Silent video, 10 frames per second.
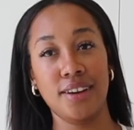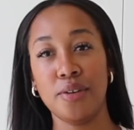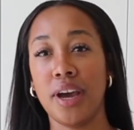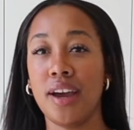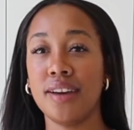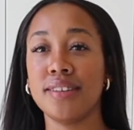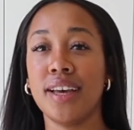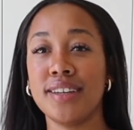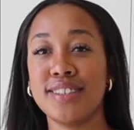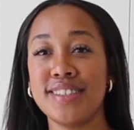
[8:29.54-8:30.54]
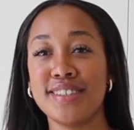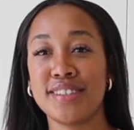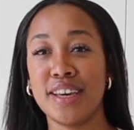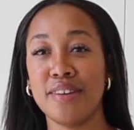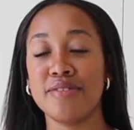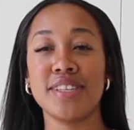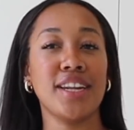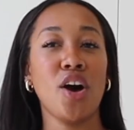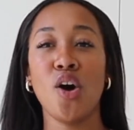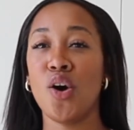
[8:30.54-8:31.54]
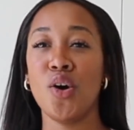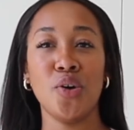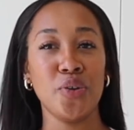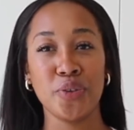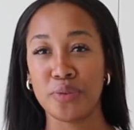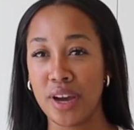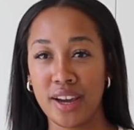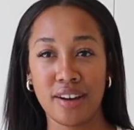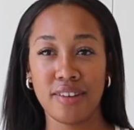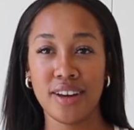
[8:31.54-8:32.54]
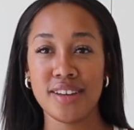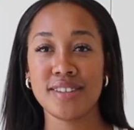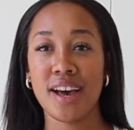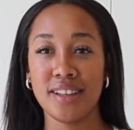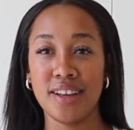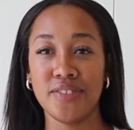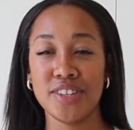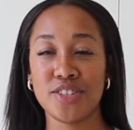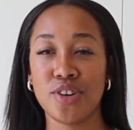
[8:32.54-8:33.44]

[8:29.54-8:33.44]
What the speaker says: Okay, like she just gives in all the right areas. I love this